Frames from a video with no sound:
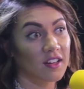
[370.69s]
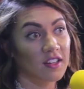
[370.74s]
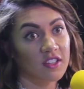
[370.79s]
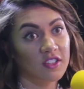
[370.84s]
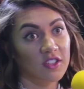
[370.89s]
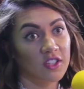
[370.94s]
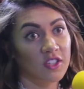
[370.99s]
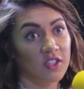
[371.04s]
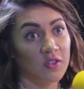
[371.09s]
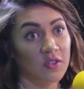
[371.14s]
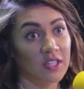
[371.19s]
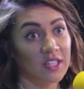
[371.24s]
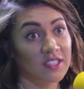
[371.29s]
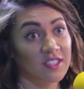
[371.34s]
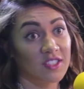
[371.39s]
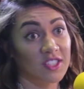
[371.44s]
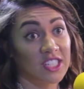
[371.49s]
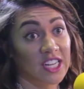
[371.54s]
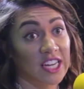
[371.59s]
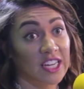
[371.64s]
you need
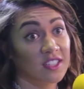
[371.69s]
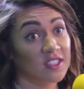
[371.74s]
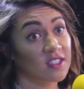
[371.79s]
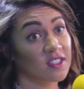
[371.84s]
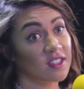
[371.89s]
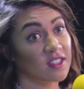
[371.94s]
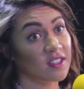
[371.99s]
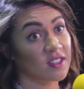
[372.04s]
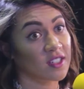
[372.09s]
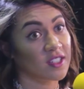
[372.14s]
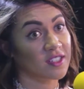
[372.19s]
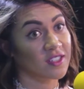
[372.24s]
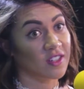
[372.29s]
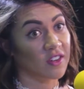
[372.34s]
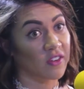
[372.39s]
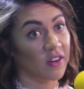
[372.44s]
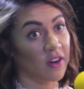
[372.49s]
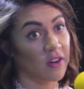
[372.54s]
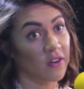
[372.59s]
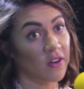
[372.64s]
to change and you need to
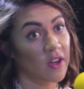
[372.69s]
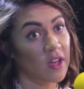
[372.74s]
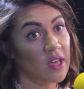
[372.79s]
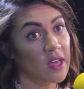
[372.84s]
grow.